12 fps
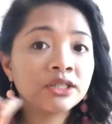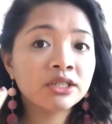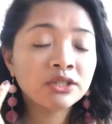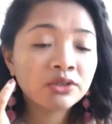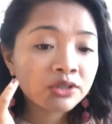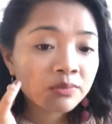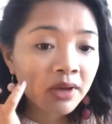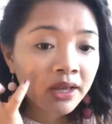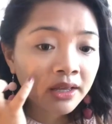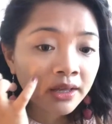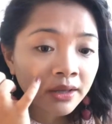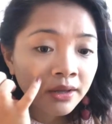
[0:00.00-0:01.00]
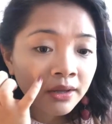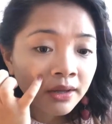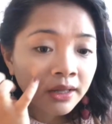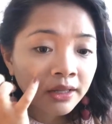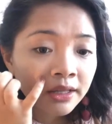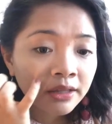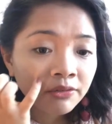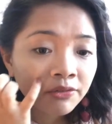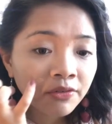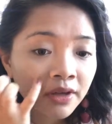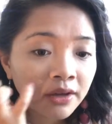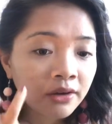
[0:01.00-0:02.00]
Just use my clean
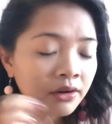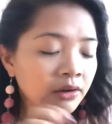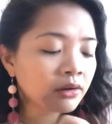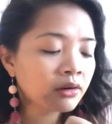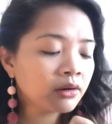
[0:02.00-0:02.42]
finger.